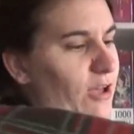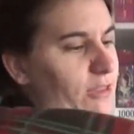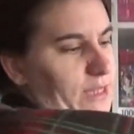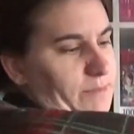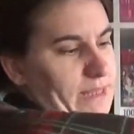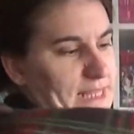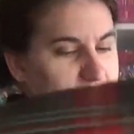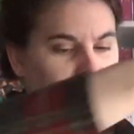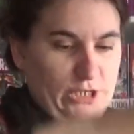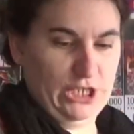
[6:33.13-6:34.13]
of them in
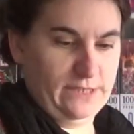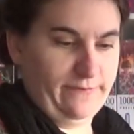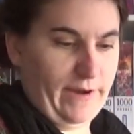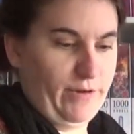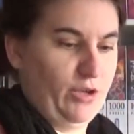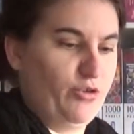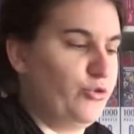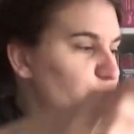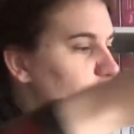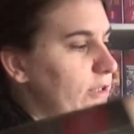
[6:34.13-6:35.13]
there, which is very
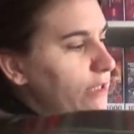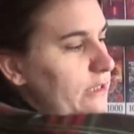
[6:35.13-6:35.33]
cool.